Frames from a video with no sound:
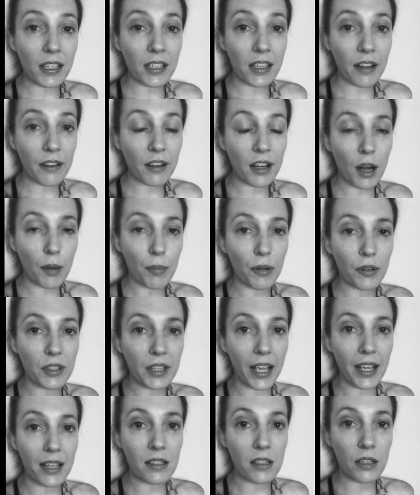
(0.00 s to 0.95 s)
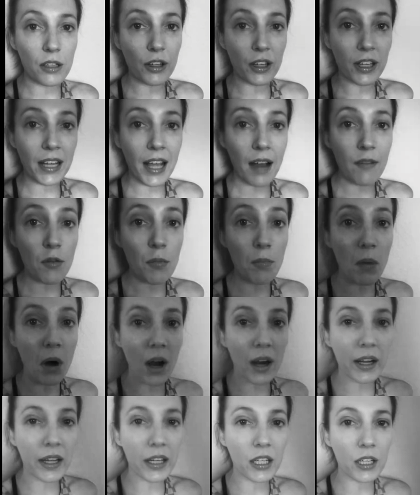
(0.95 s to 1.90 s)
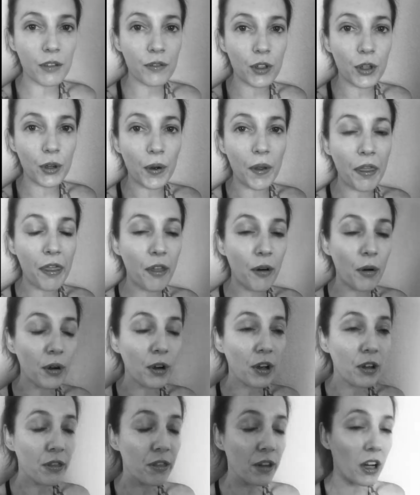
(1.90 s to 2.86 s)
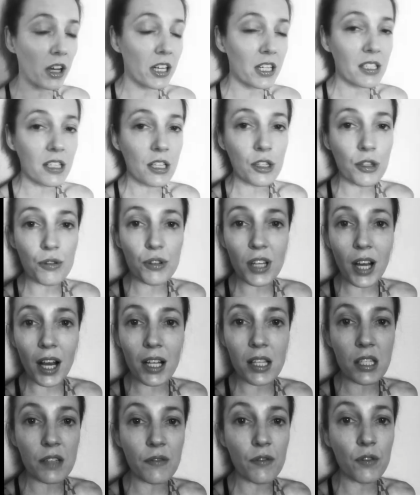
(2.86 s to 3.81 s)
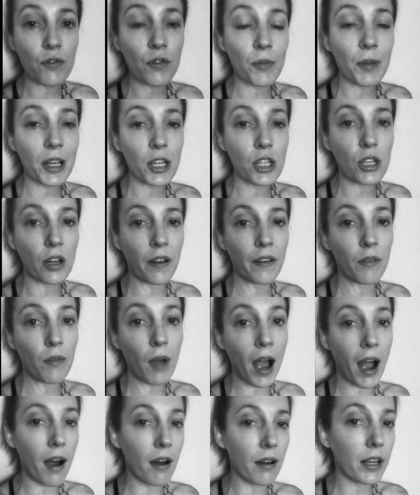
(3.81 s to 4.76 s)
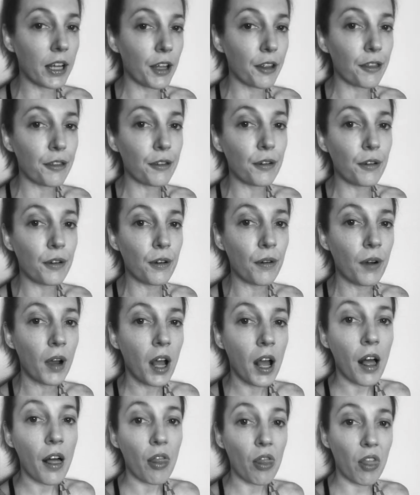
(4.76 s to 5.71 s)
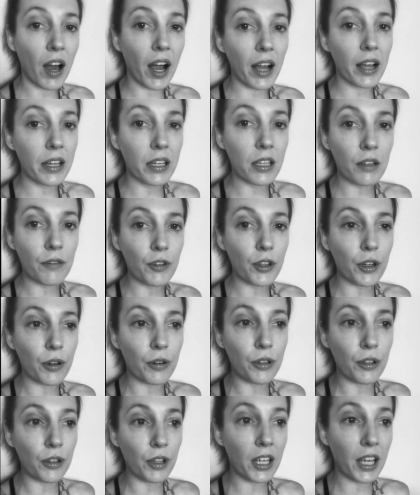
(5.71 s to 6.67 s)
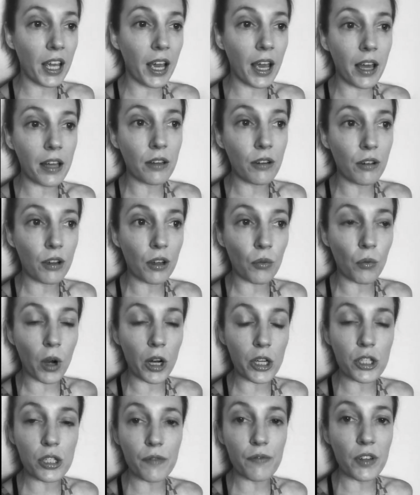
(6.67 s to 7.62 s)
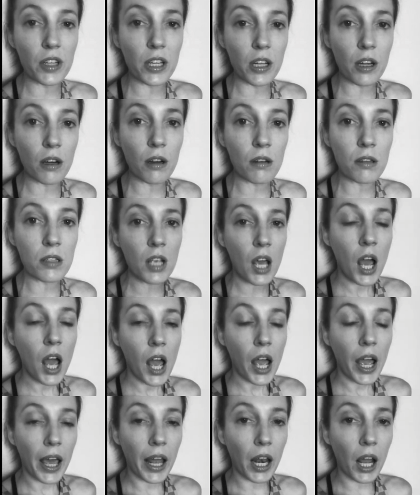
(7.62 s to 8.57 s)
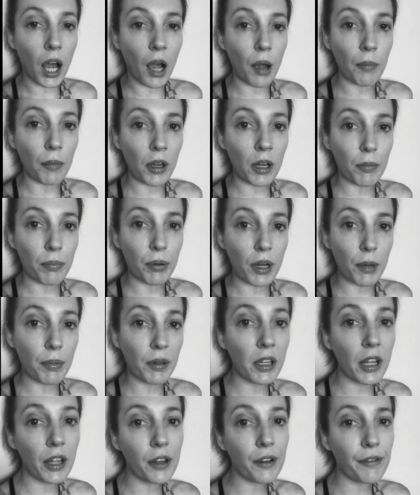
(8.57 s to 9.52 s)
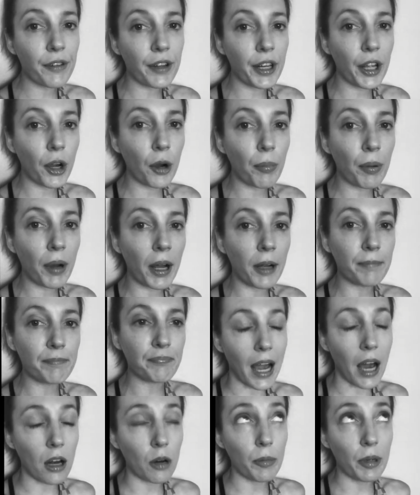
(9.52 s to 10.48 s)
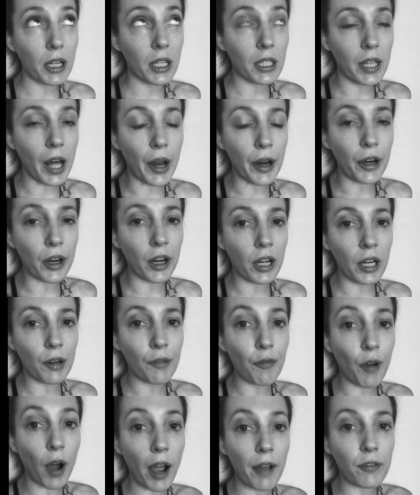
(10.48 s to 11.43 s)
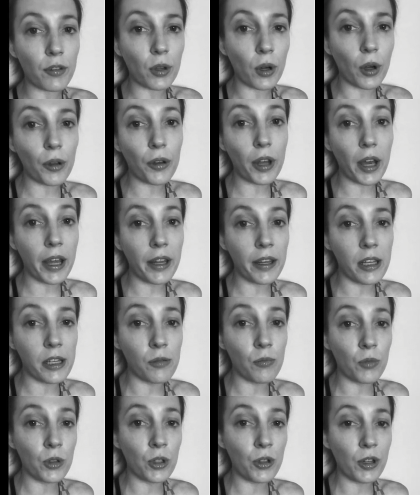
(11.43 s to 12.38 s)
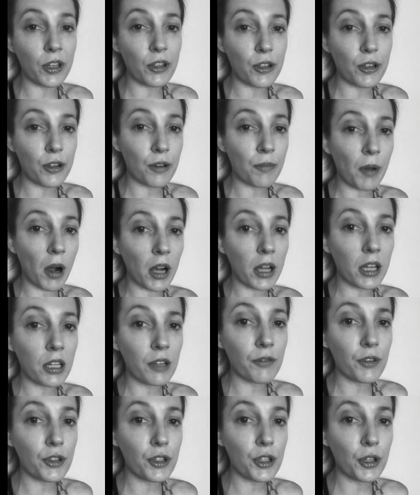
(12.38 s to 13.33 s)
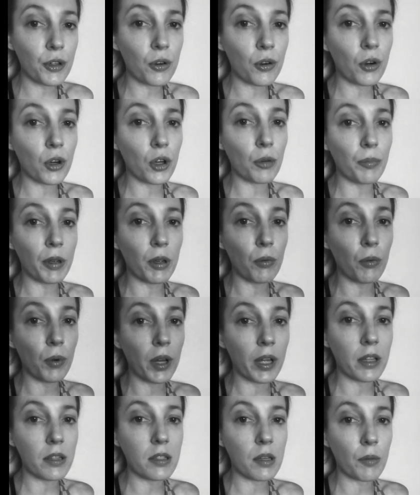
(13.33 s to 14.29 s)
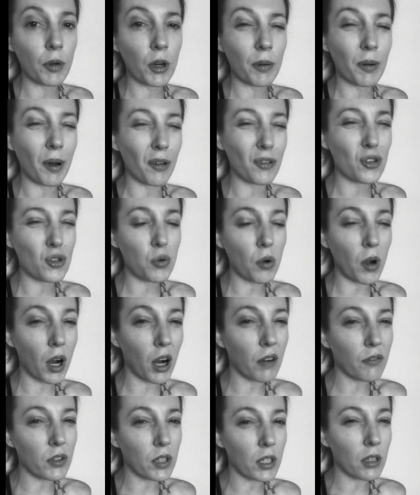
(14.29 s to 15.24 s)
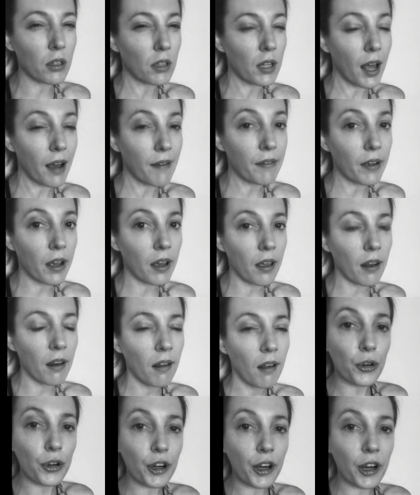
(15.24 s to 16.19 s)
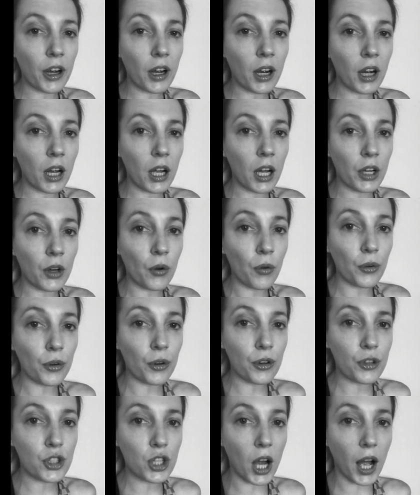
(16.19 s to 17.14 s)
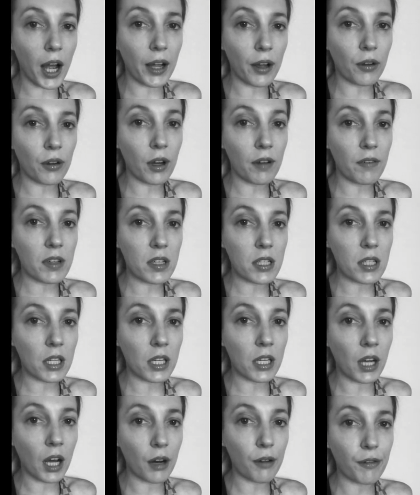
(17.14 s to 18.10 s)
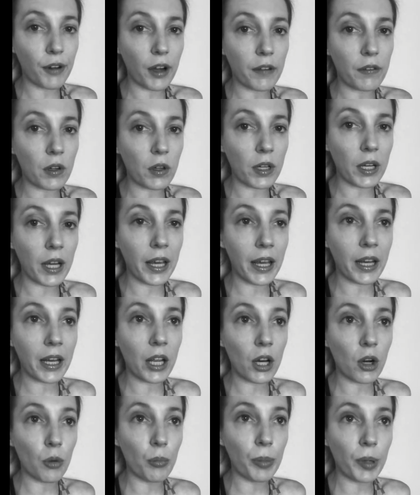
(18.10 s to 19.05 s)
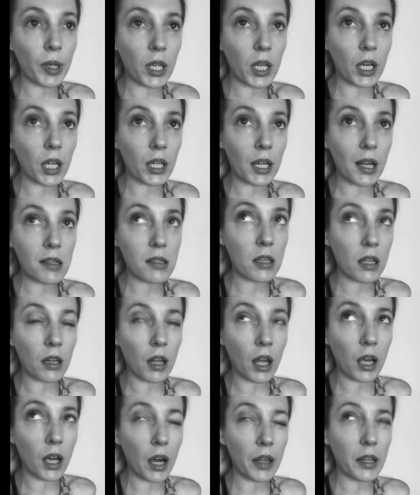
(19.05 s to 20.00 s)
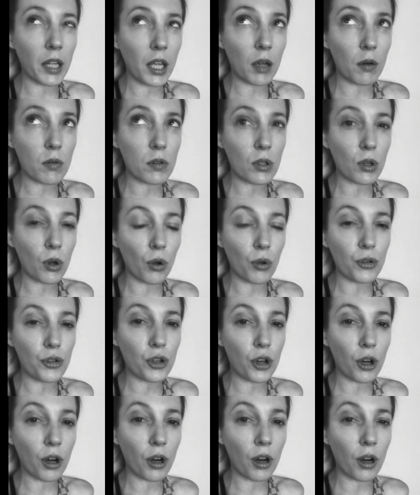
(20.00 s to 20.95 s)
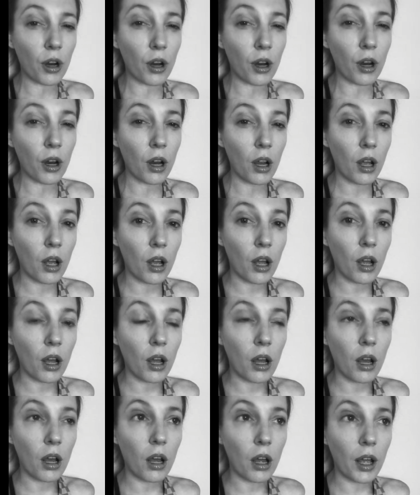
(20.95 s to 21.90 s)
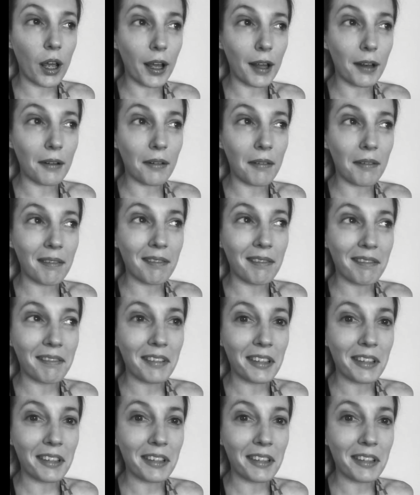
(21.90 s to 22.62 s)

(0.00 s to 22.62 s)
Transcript: in another couple days. Then you're going to have a mock interview, and they're going to send you tons of information on how to get through that interview. And again, you can watch the videos, and I'm going to put up another video, but that'll be a letter and a 5-year-old. And then when you can do your mock interview too, it'll be with someone about 12 or 11, an older child, obviously, not a 5-year-old, and it'll be a lesson like, I think it was culture and